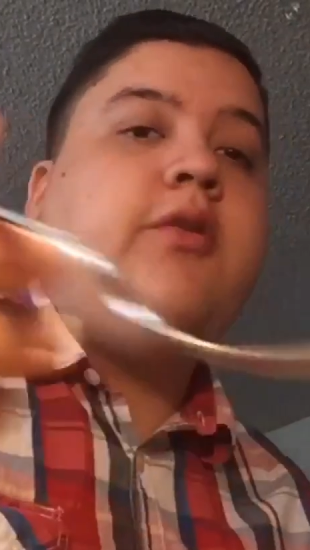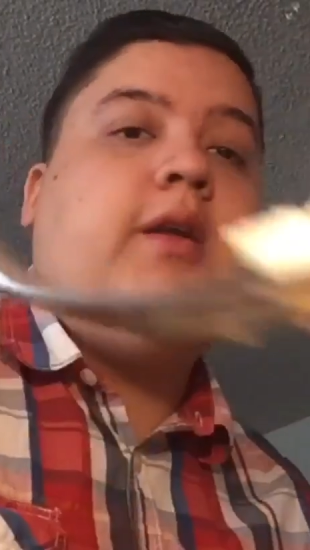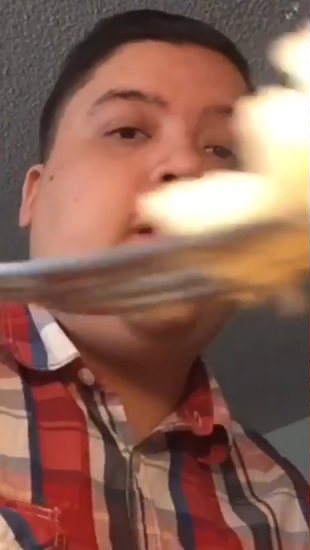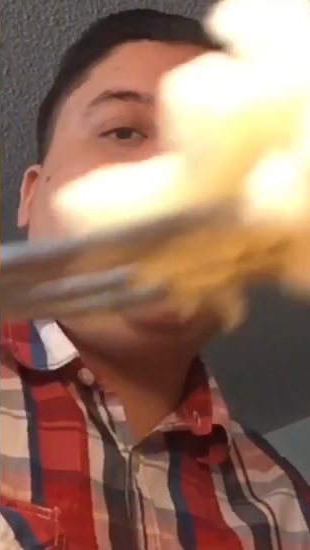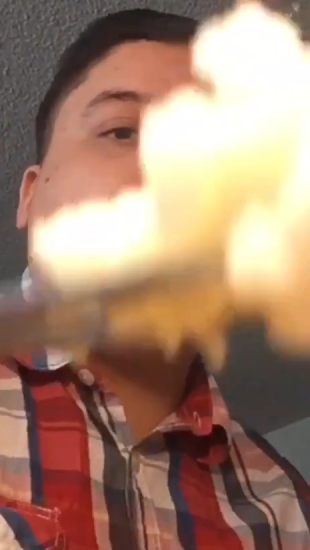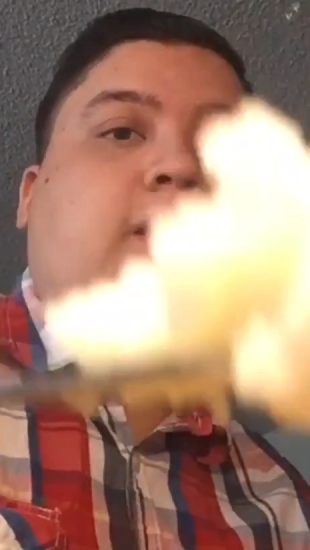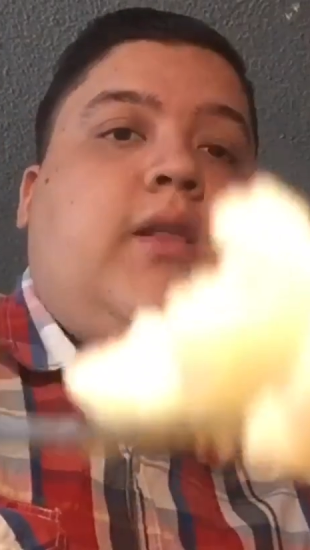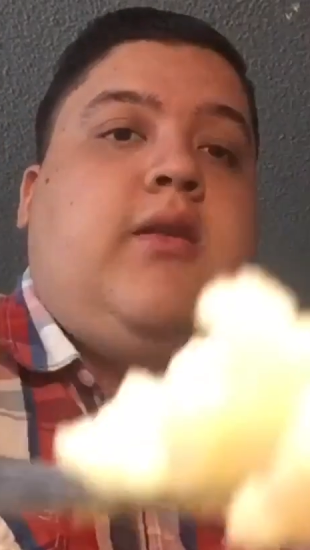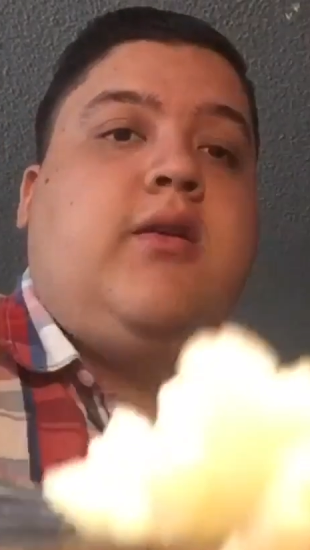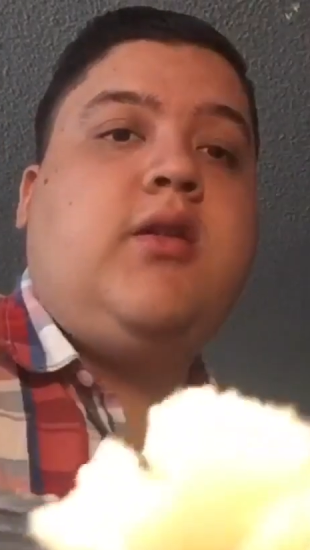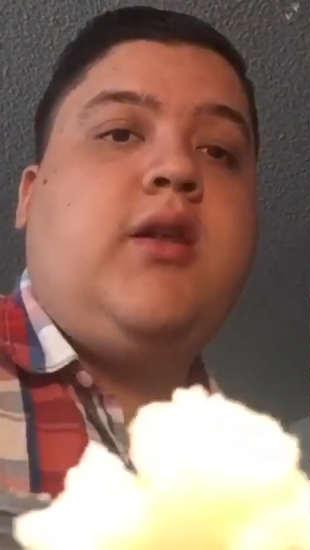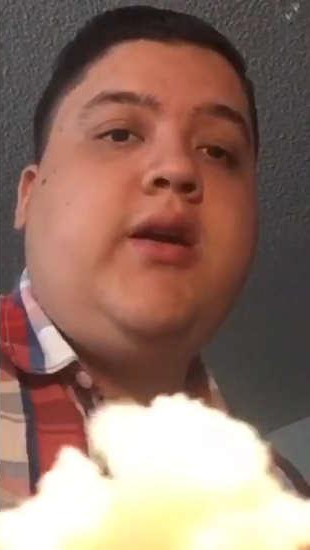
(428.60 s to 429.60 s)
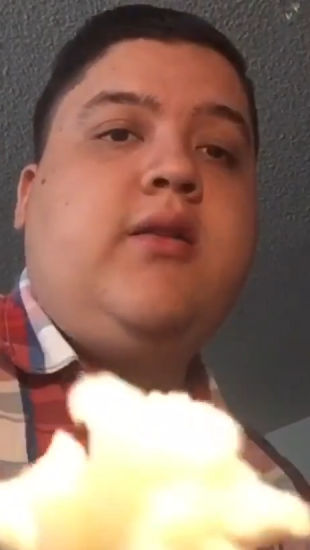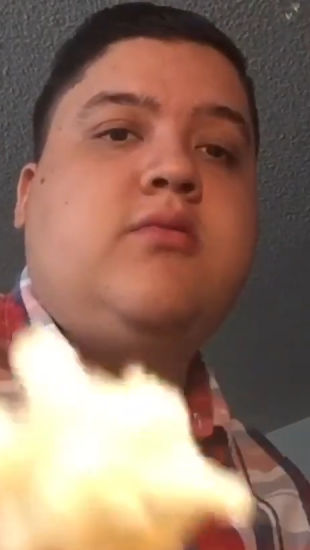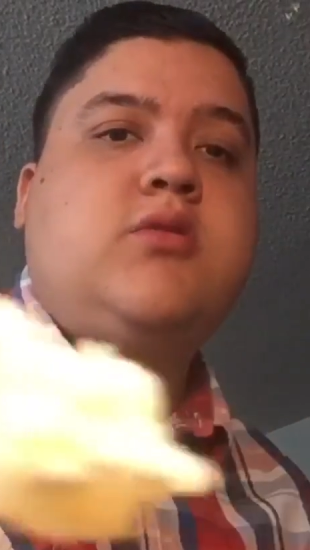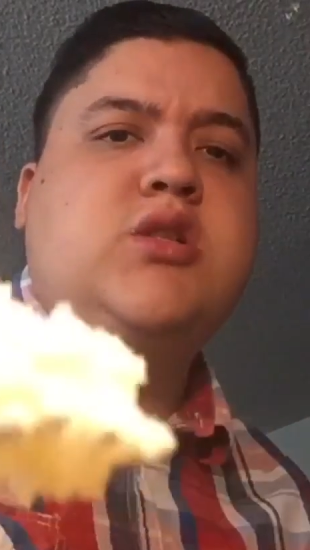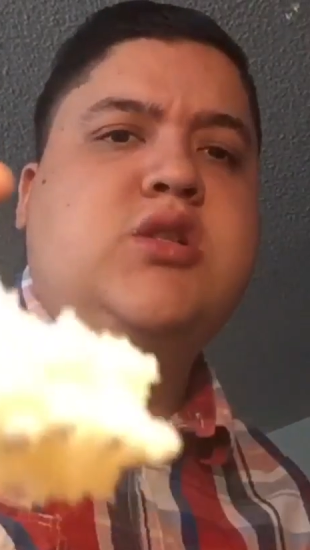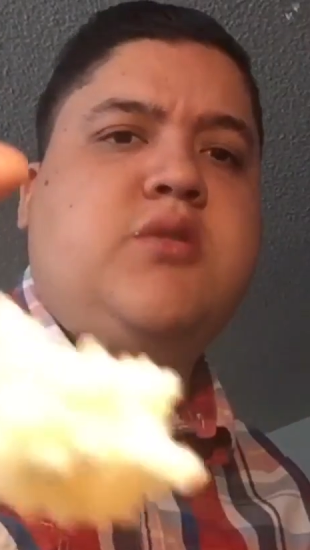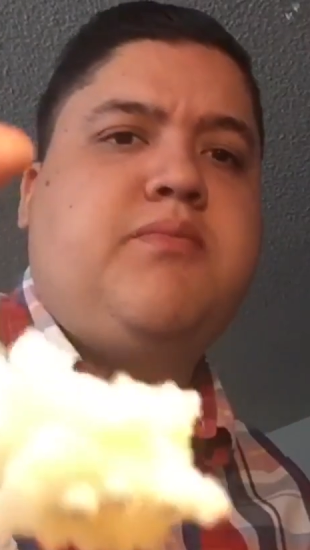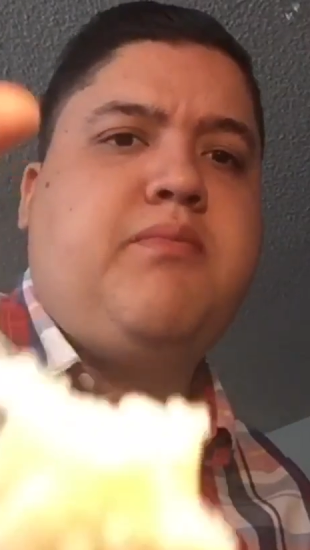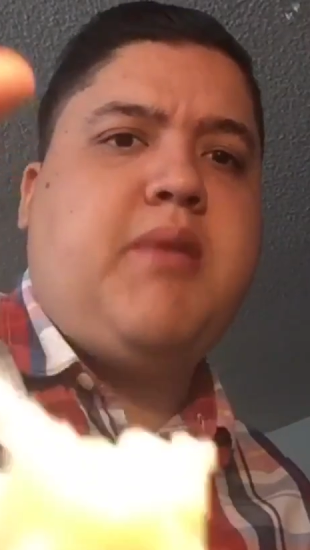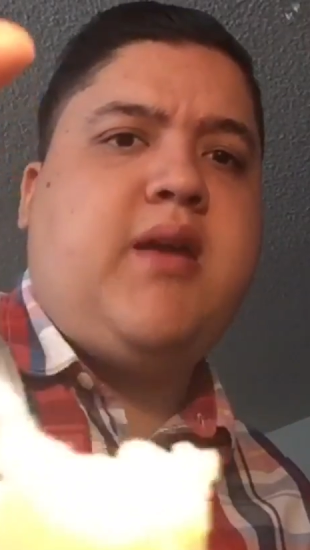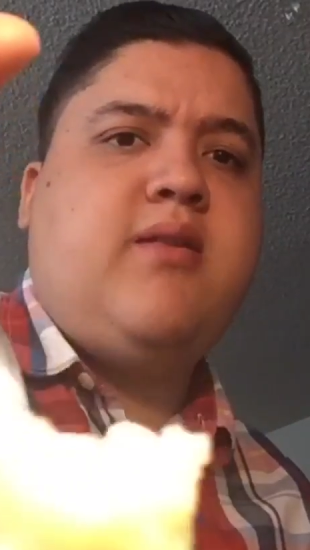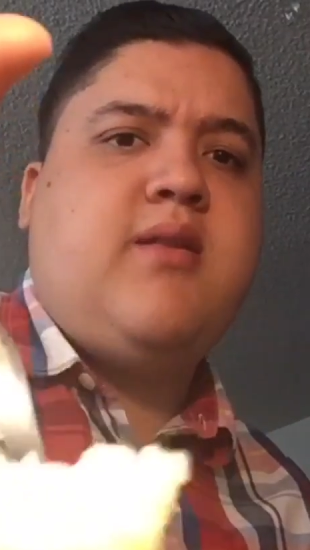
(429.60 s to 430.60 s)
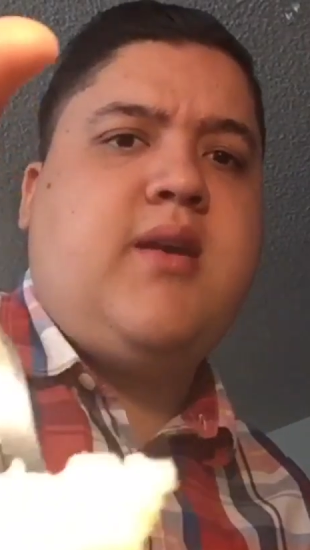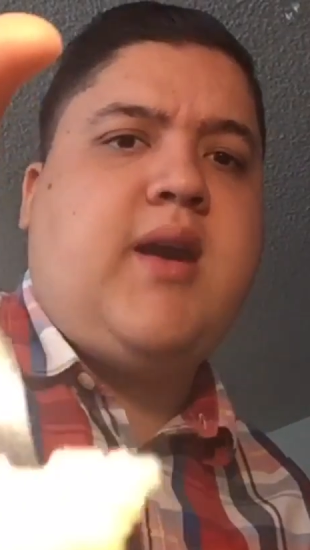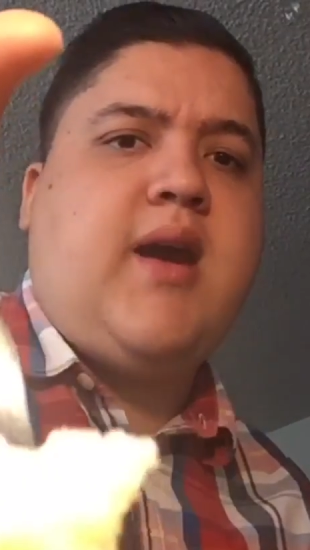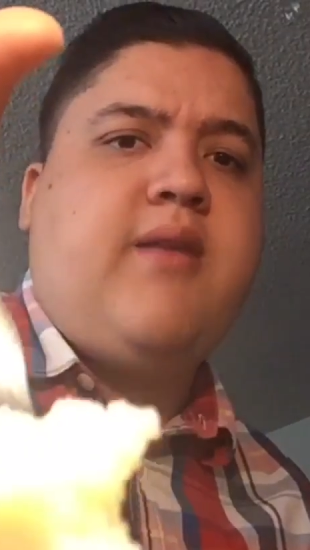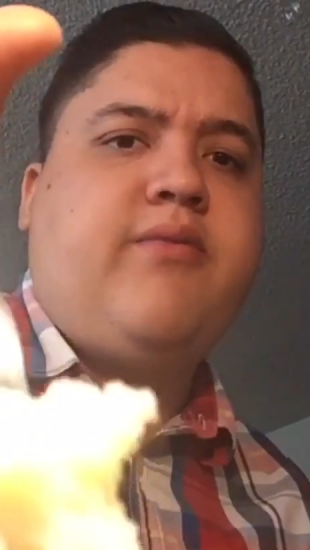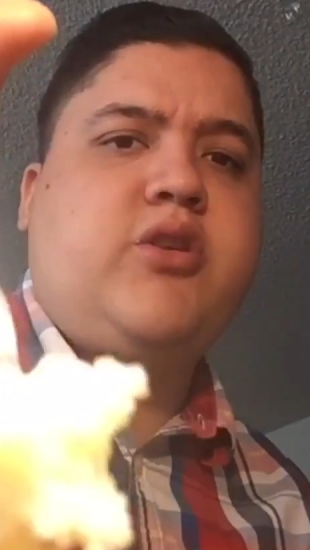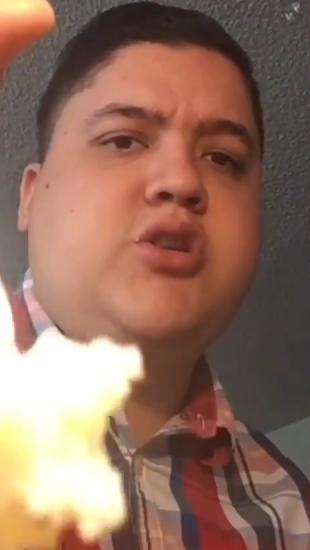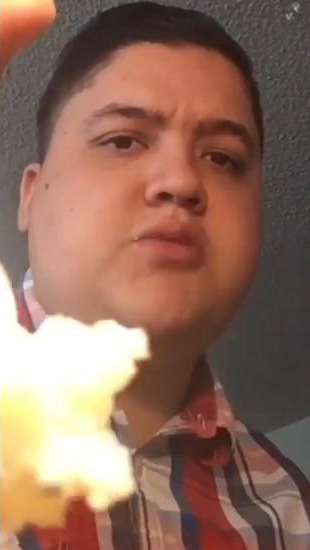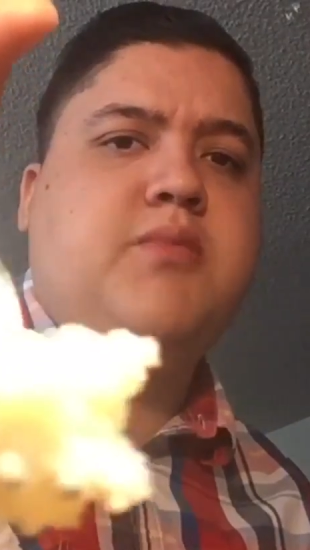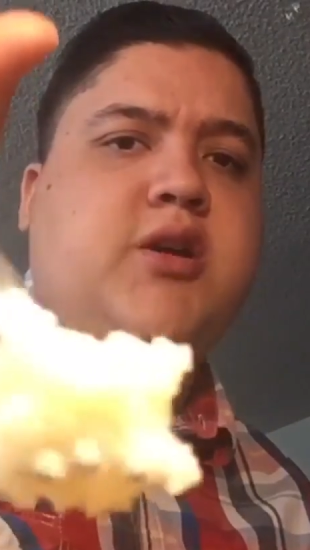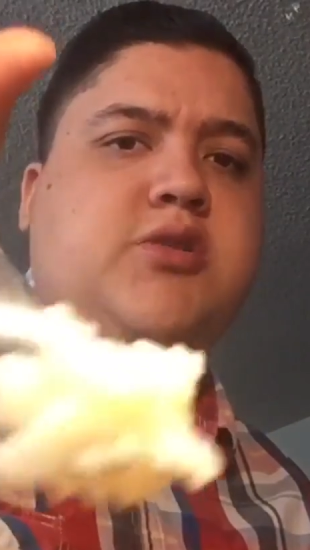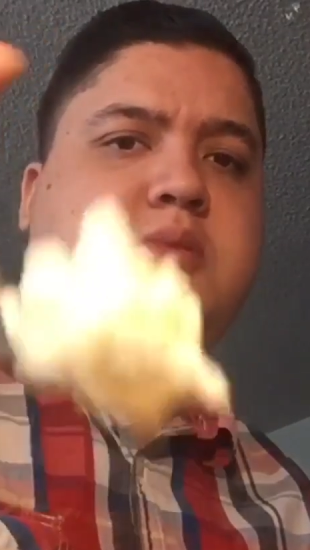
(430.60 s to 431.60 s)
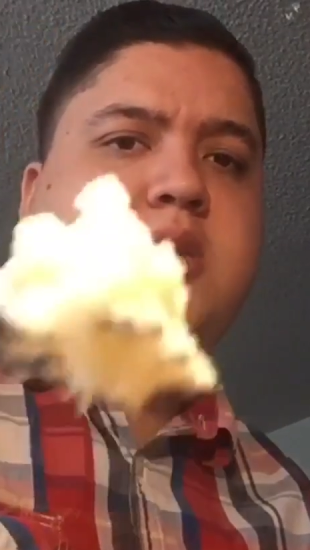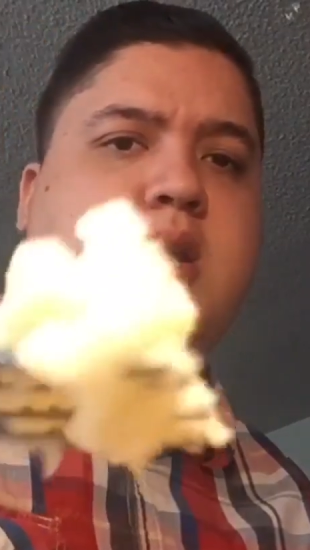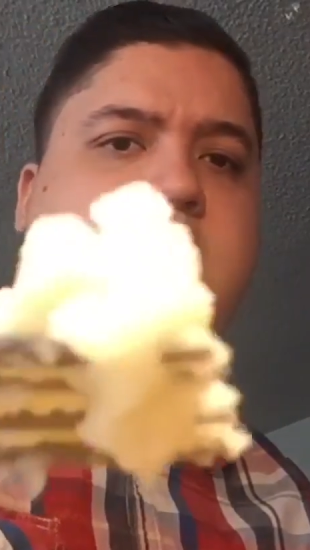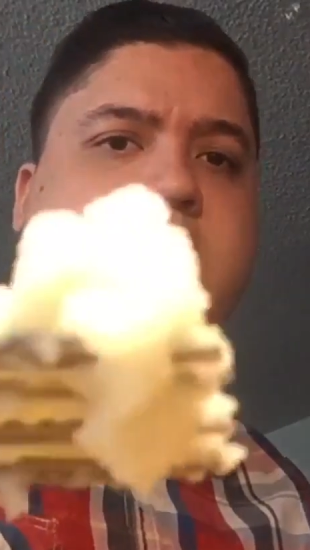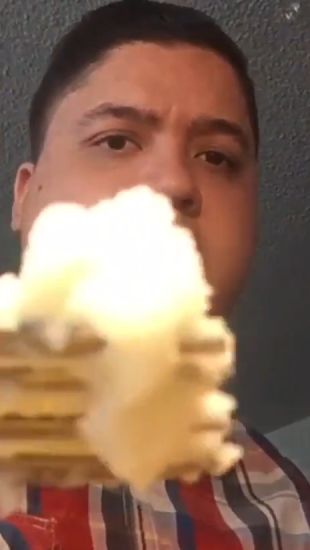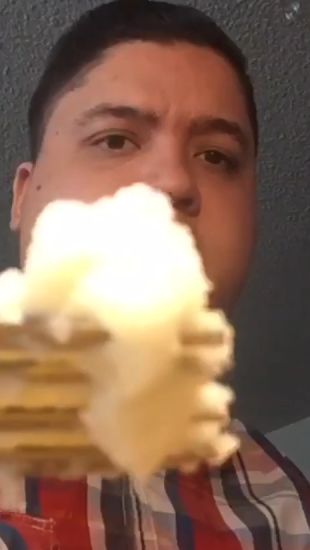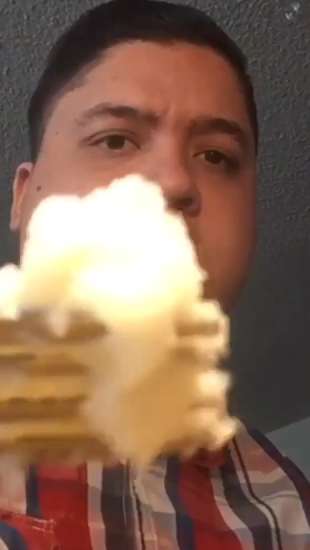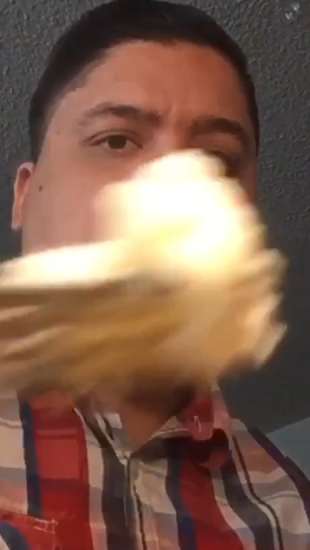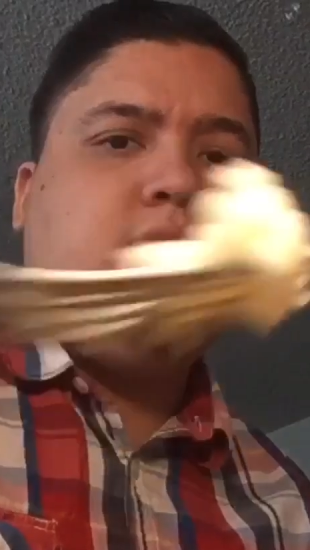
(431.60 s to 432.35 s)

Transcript: that's what they look like. Just your basic average mashed potatoes.